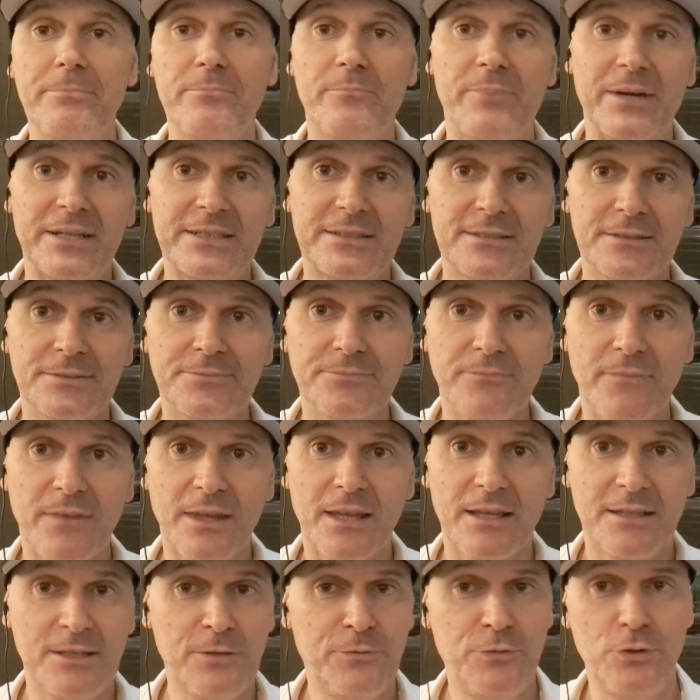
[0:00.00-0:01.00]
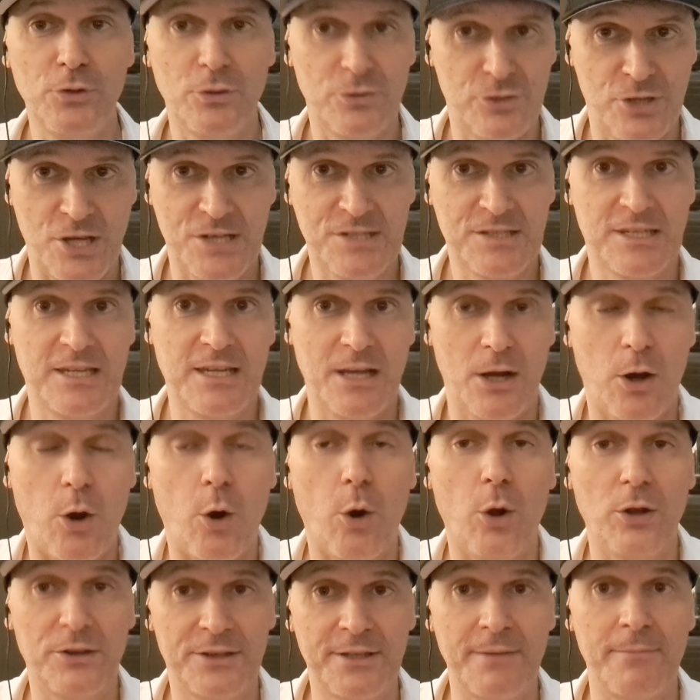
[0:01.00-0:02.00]
But if you just
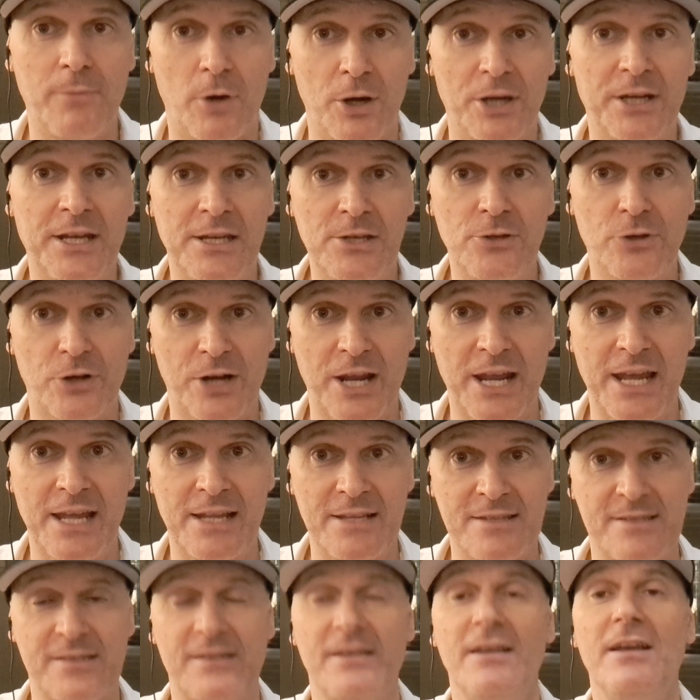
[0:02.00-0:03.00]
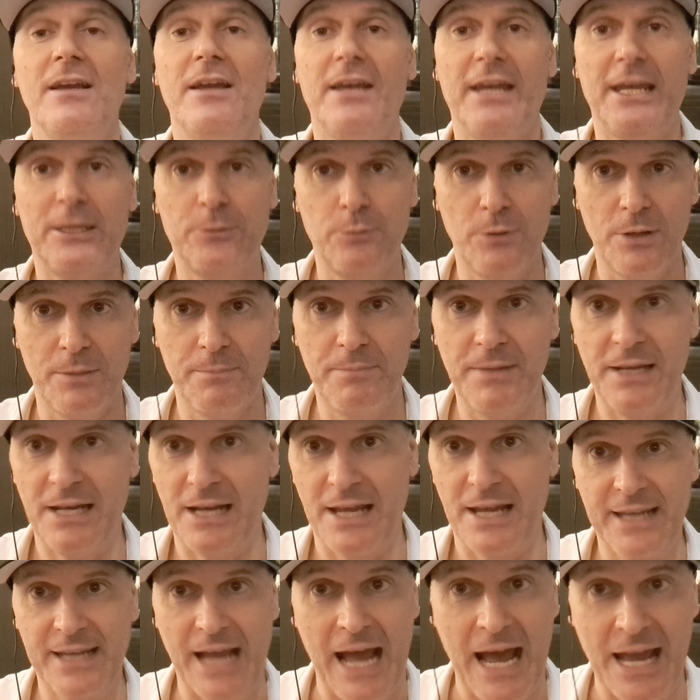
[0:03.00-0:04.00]
hold the money in your hands, it will be
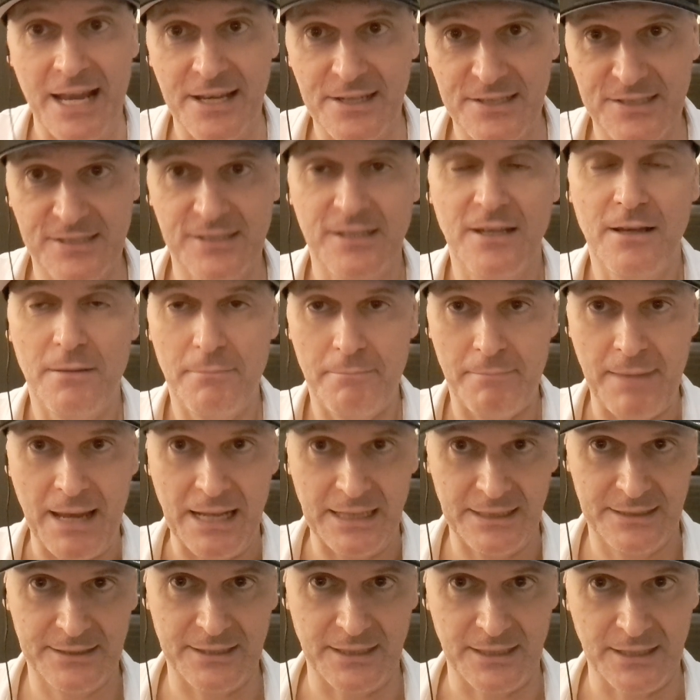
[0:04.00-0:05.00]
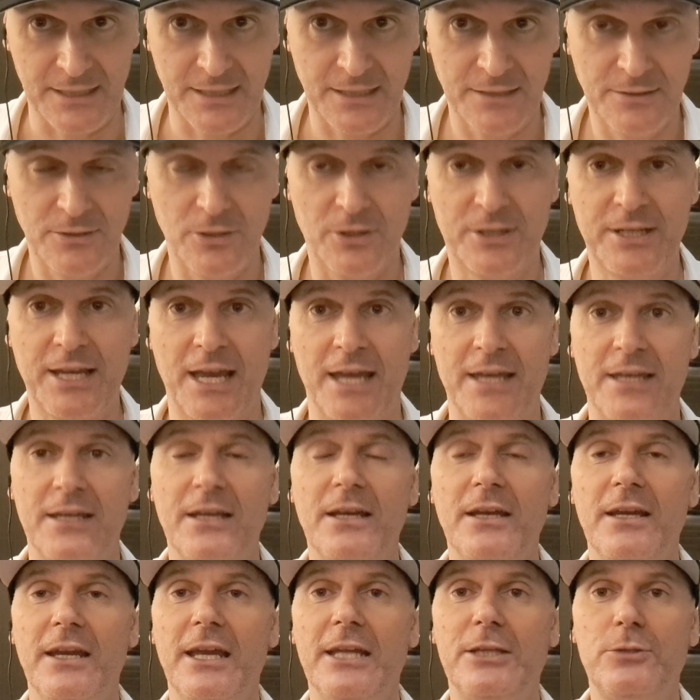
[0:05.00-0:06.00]
ice melting, okay?
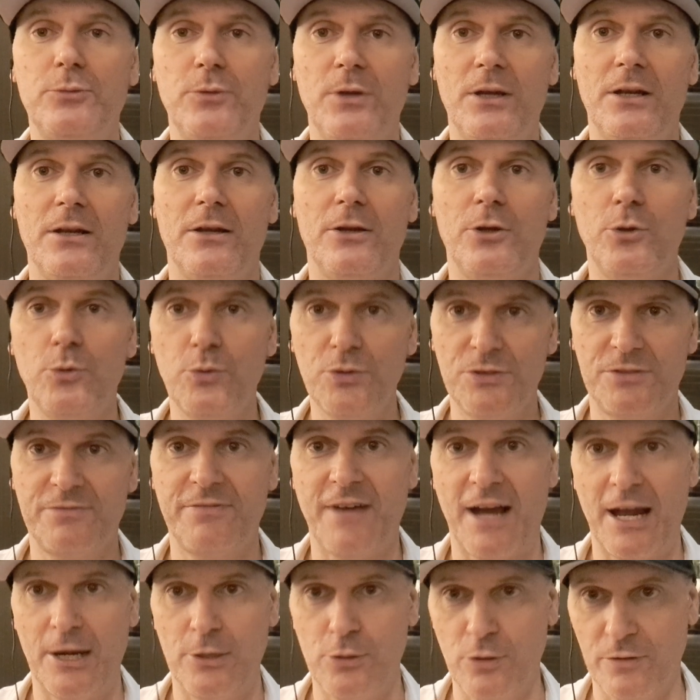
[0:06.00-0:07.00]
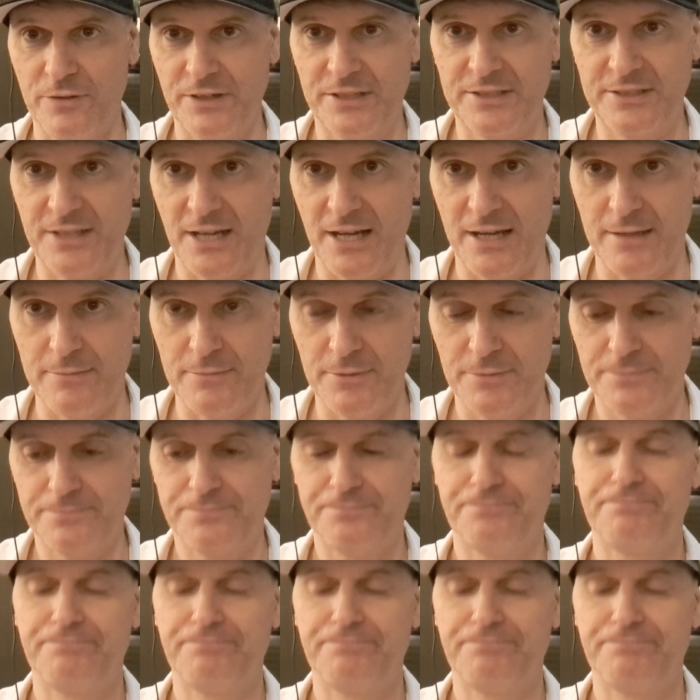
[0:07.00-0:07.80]
It will lose value over time.